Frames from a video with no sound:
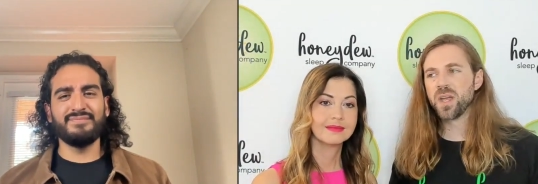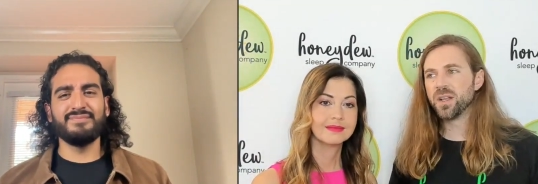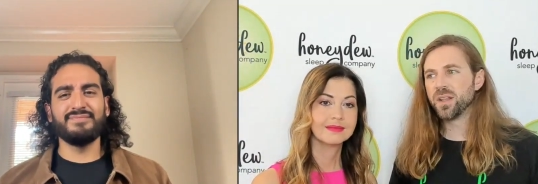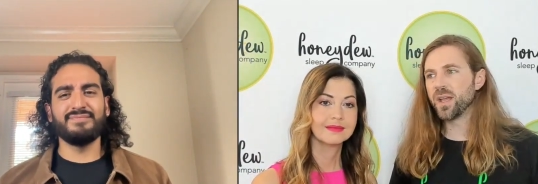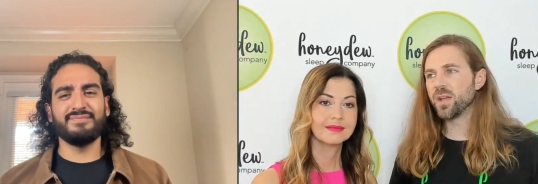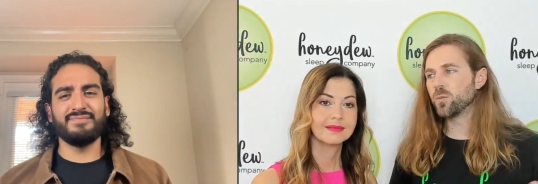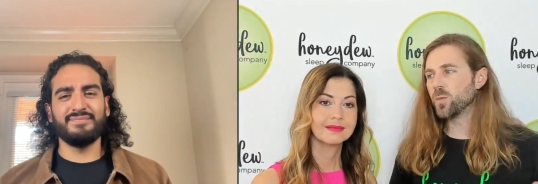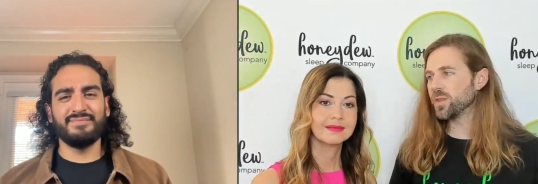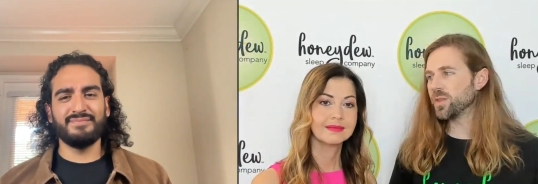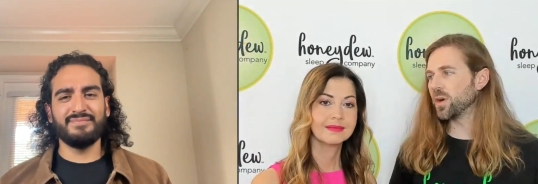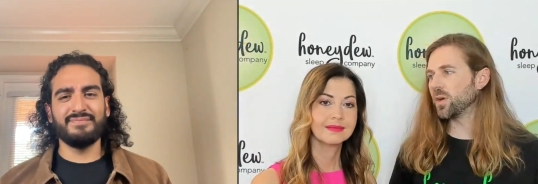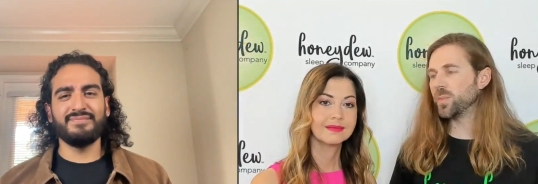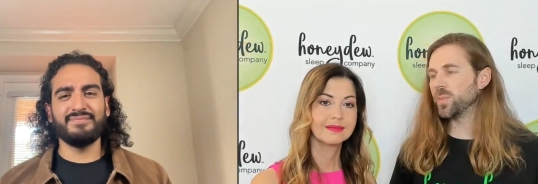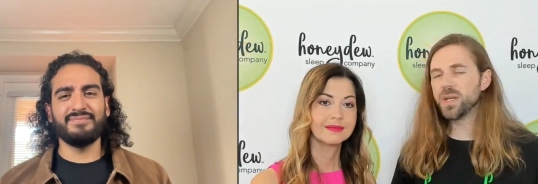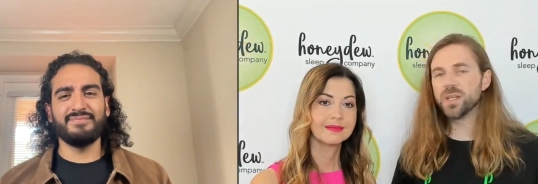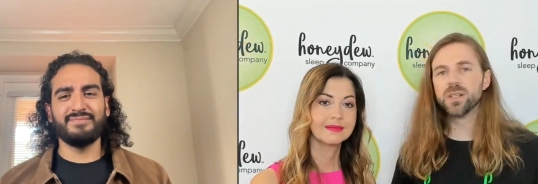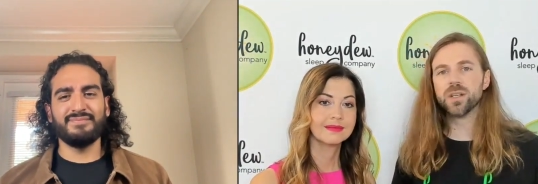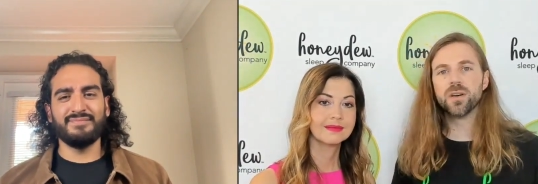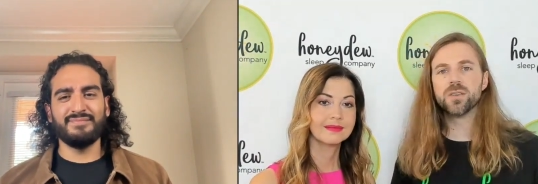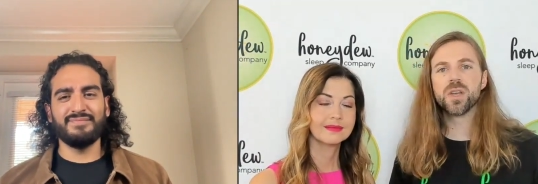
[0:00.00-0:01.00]
Speaker 1: like with our
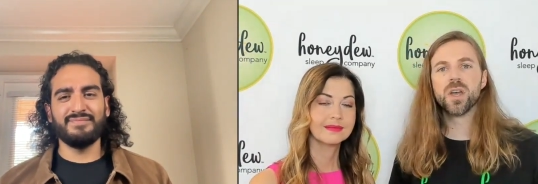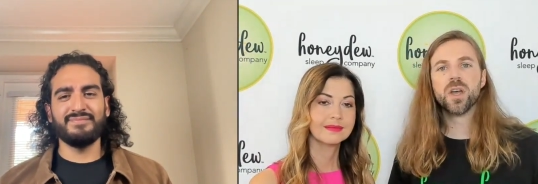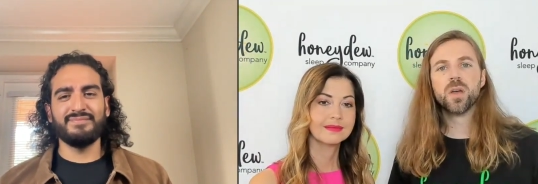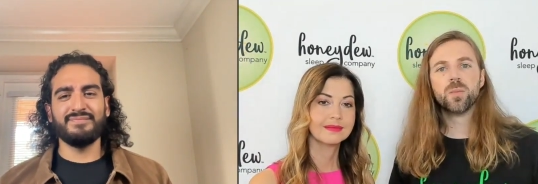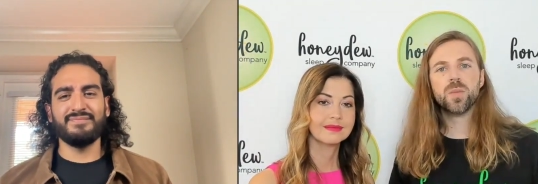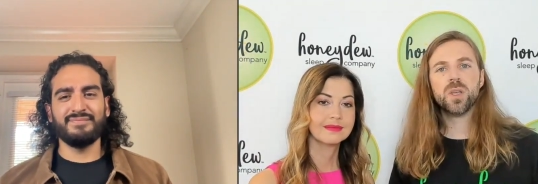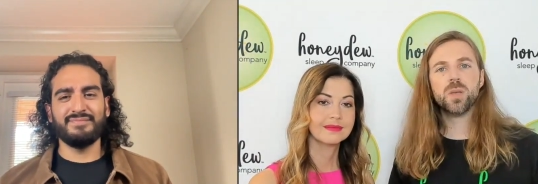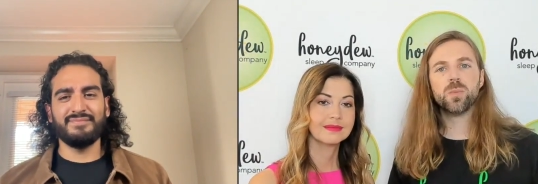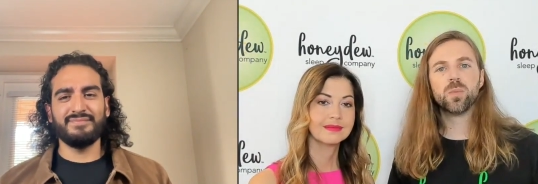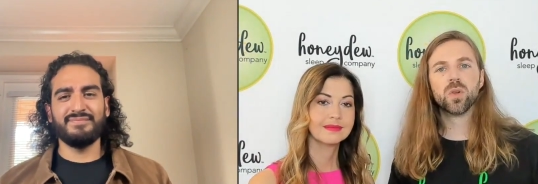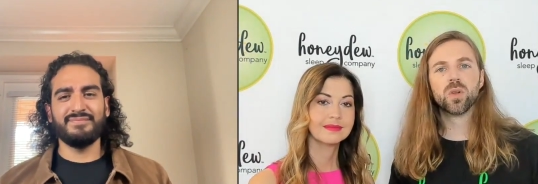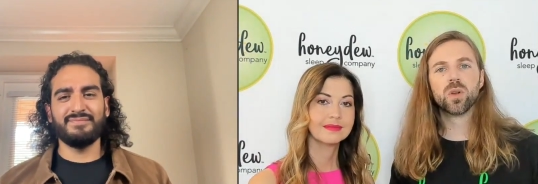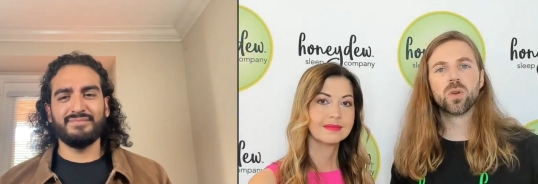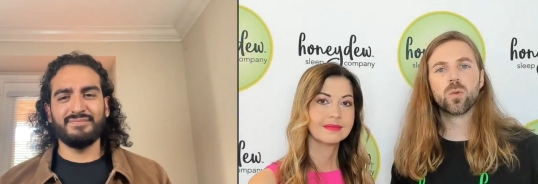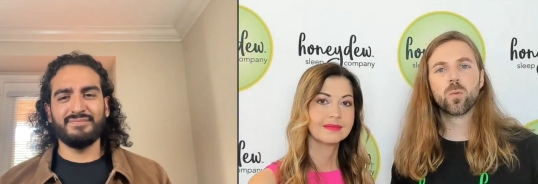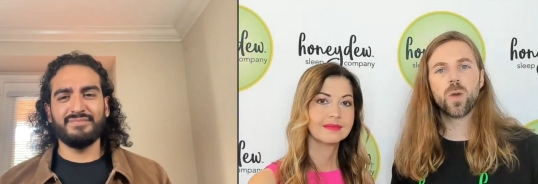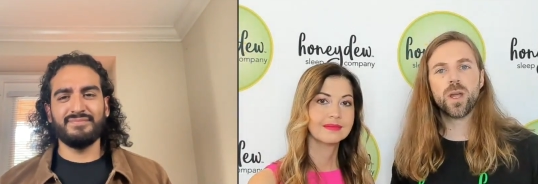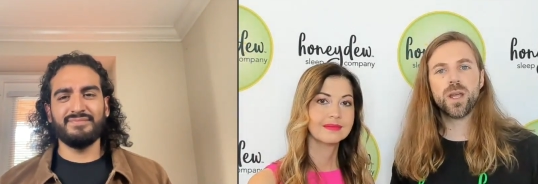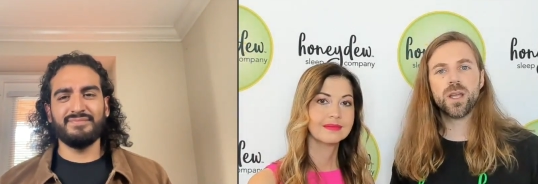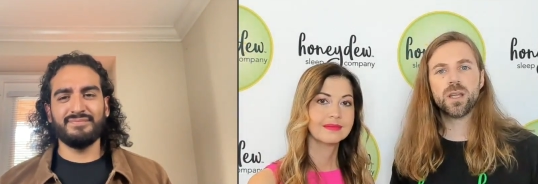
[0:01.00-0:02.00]
pillows, people are
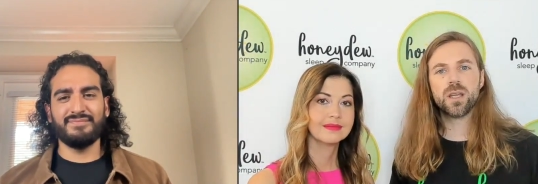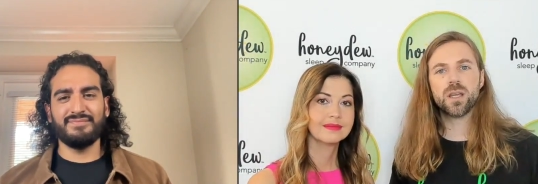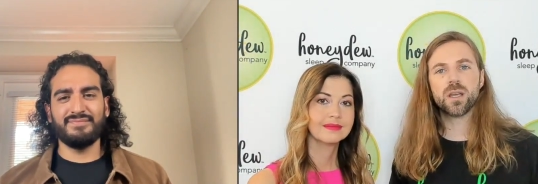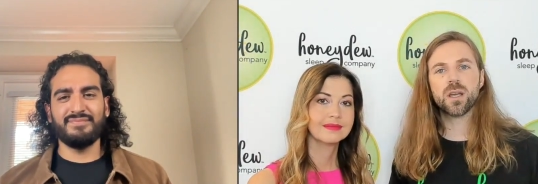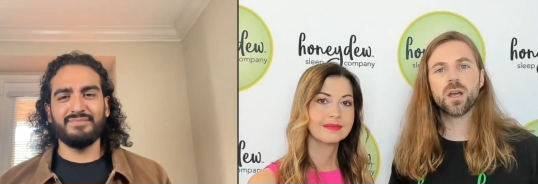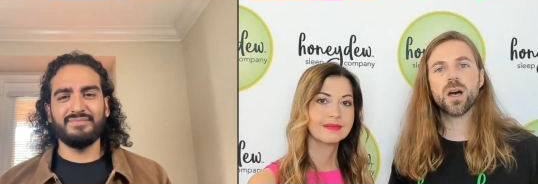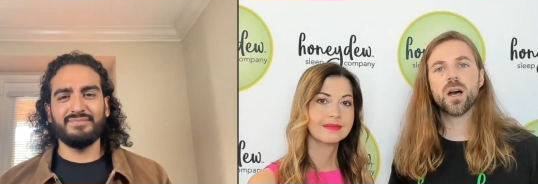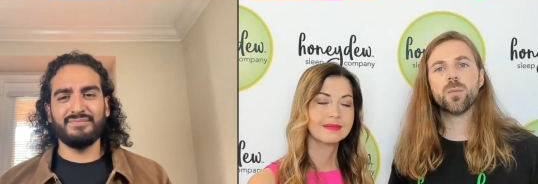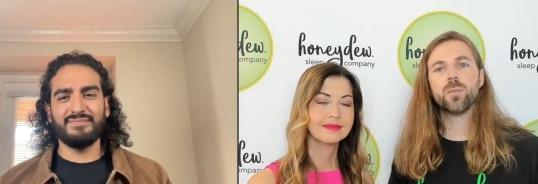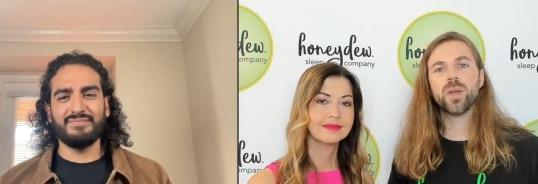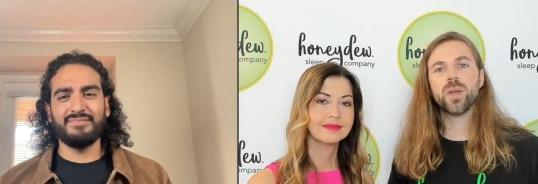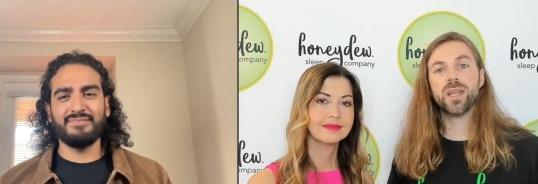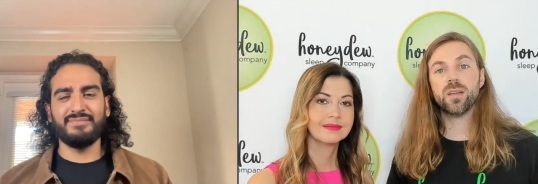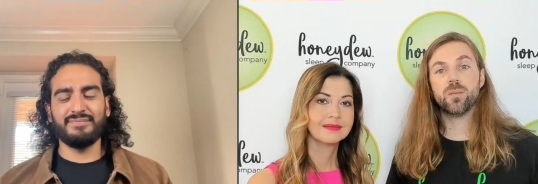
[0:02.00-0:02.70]
waking up